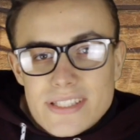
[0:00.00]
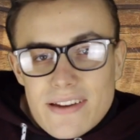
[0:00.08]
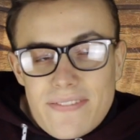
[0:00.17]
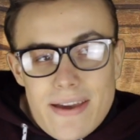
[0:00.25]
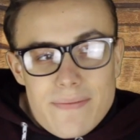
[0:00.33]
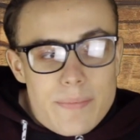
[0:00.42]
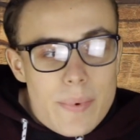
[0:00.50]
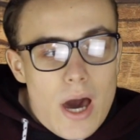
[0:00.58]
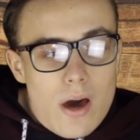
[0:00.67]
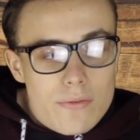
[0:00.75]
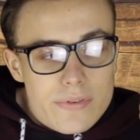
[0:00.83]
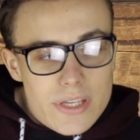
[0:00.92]
the stuff I've
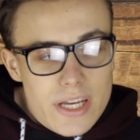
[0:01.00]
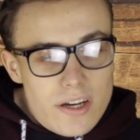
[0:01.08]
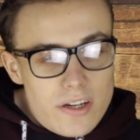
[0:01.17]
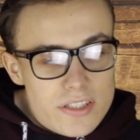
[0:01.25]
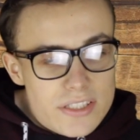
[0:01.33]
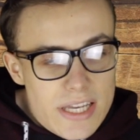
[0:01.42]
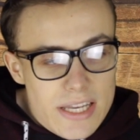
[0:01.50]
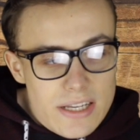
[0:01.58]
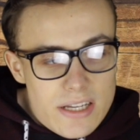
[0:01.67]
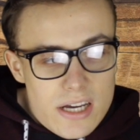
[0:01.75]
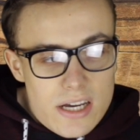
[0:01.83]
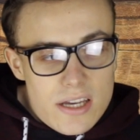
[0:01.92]
bought over the years,
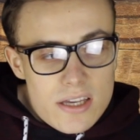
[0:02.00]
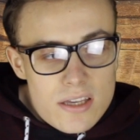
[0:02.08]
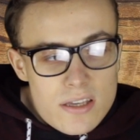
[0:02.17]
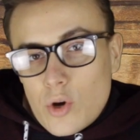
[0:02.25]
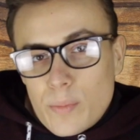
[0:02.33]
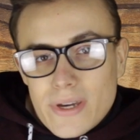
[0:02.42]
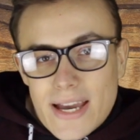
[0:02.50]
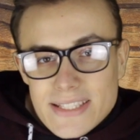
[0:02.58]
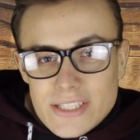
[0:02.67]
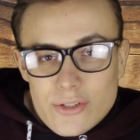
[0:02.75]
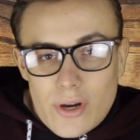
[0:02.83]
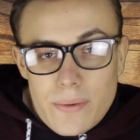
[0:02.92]
and hope you
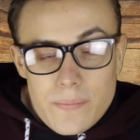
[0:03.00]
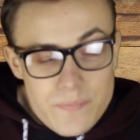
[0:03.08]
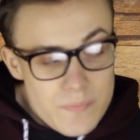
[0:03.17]
guys enjoy.